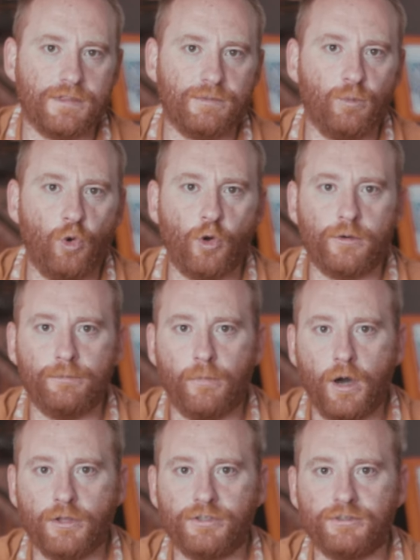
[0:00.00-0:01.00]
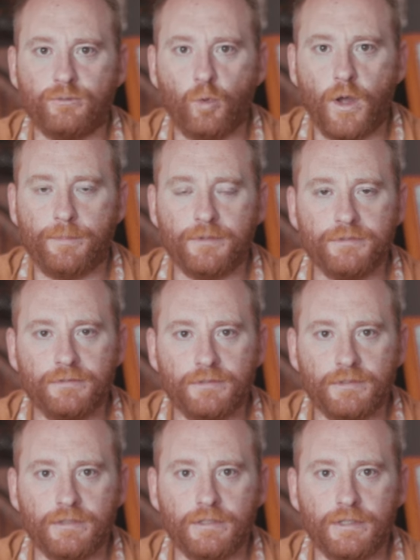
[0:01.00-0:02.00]
The more modern weapon
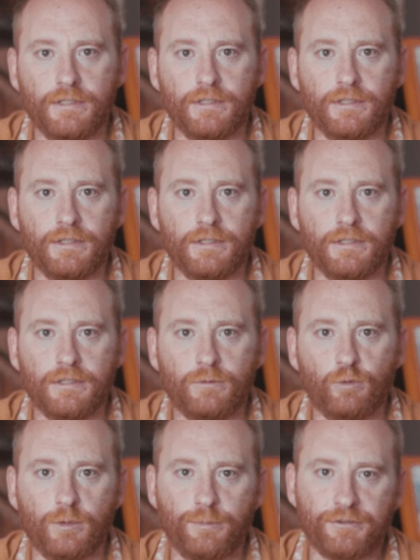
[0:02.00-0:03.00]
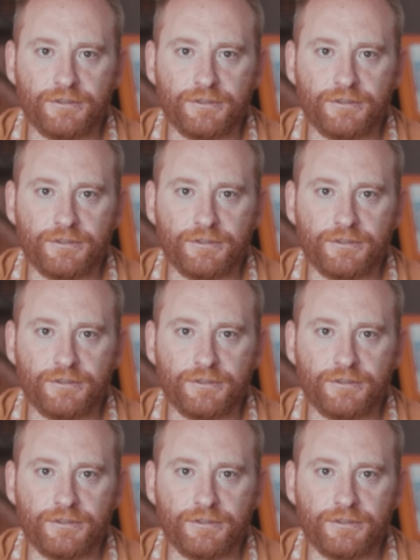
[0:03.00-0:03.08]
will